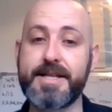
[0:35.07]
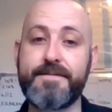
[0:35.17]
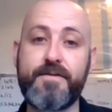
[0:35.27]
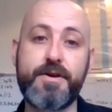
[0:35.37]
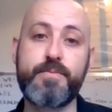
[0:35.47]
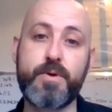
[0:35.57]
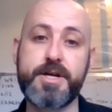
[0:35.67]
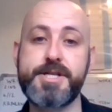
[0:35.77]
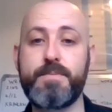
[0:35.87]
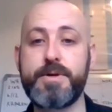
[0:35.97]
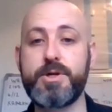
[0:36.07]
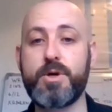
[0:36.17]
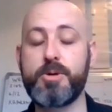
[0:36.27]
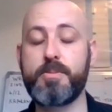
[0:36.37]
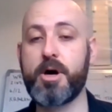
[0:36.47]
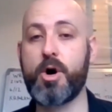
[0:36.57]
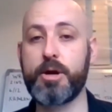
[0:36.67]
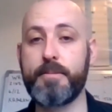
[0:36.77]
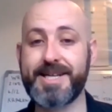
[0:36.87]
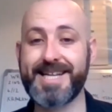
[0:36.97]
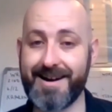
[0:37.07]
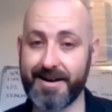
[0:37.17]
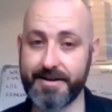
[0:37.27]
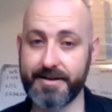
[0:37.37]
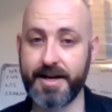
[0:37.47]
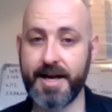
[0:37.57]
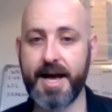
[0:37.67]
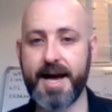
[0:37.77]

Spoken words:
In the first workshop, we talked all about character